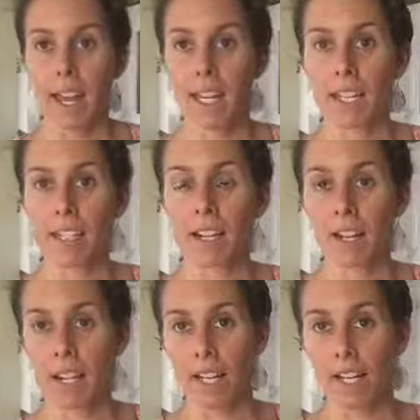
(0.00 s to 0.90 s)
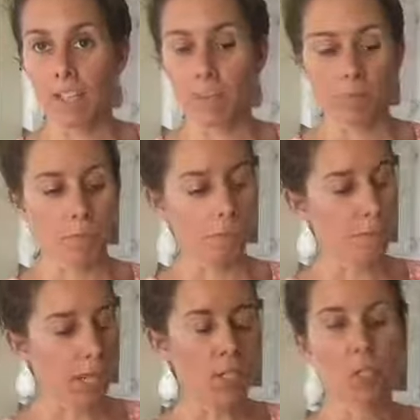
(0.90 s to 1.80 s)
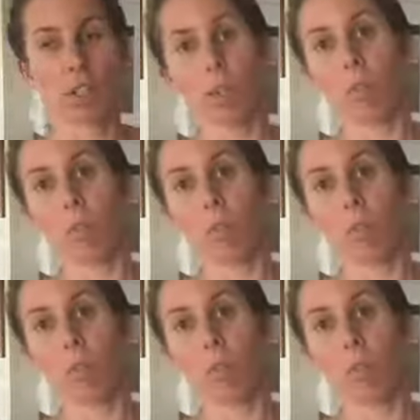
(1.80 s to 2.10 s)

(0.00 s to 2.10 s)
And I make sure I